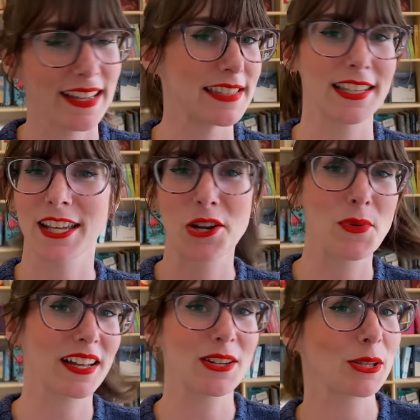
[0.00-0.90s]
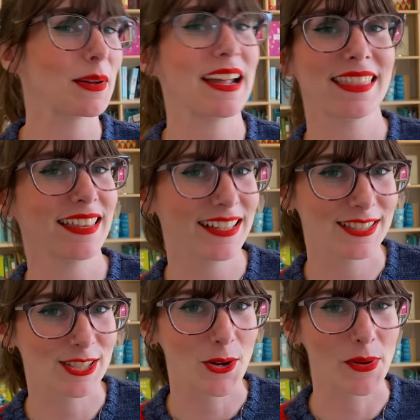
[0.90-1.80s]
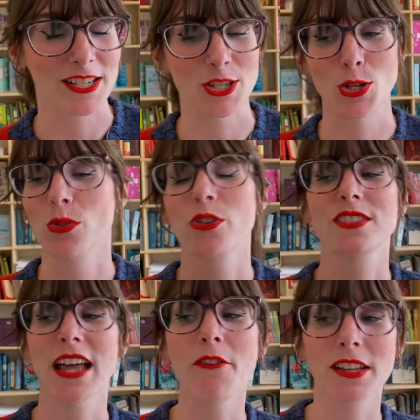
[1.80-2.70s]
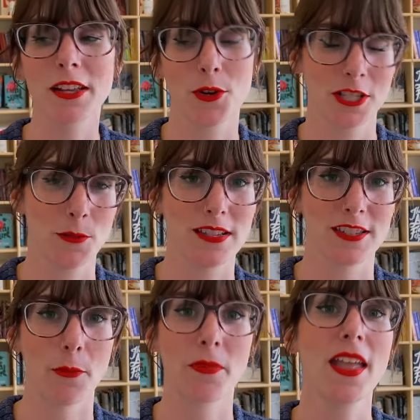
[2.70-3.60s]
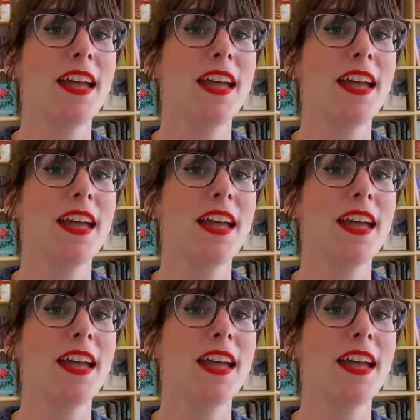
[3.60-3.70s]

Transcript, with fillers: is it gonna work out the way i think it's going to there's definitely going to be some